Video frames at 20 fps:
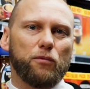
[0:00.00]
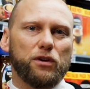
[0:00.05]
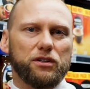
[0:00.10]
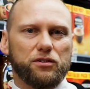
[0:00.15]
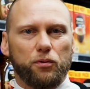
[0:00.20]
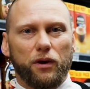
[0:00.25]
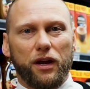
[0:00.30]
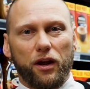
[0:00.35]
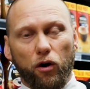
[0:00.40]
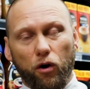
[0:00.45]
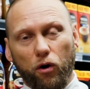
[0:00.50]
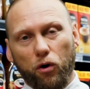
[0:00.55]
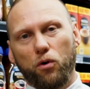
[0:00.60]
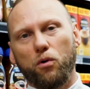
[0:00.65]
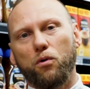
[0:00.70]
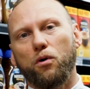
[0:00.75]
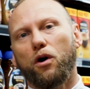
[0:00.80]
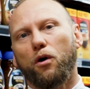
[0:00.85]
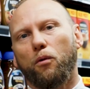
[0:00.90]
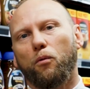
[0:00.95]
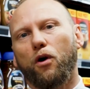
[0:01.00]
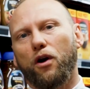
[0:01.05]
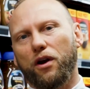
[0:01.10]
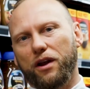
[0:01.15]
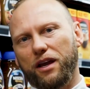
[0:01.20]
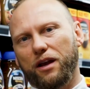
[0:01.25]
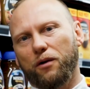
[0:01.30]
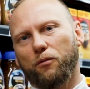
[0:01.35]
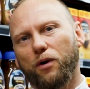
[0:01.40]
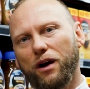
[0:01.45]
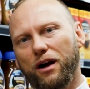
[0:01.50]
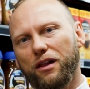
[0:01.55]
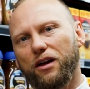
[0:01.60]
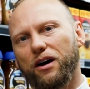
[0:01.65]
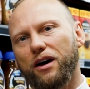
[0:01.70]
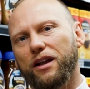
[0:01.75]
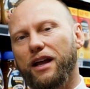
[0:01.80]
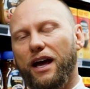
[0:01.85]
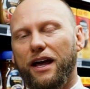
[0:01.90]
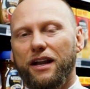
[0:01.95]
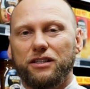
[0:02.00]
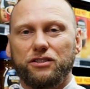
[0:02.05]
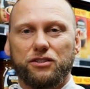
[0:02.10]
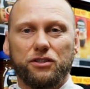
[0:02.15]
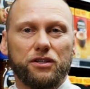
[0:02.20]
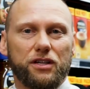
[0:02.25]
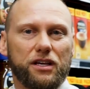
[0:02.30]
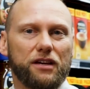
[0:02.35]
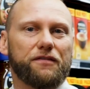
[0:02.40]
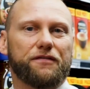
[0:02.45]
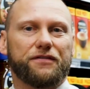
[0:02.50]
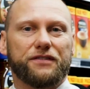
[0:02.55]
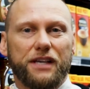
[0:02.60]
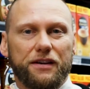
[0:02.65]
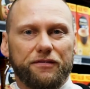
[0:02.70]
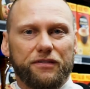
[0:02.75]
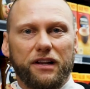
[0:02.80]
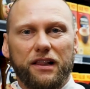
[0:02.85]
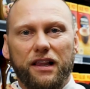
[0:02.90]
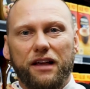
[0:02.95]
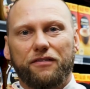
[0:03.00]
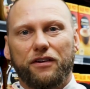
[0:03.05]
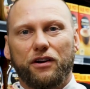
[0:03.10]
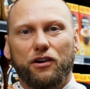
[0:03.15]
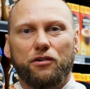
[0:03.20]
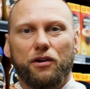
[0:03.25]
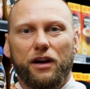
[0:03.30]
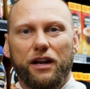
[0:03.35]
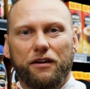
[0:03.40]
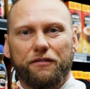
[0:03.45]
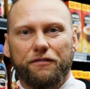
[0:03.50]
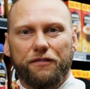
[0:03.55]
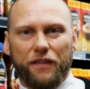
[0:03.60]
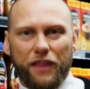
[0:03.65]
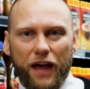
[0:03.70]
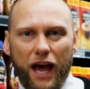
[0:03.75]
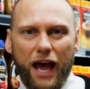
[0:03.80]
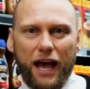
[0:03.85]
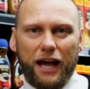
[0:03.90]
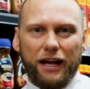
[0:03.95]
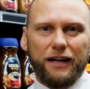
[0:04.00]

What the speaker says: which we're all working well on, and I do give 7-Eleven credit for that.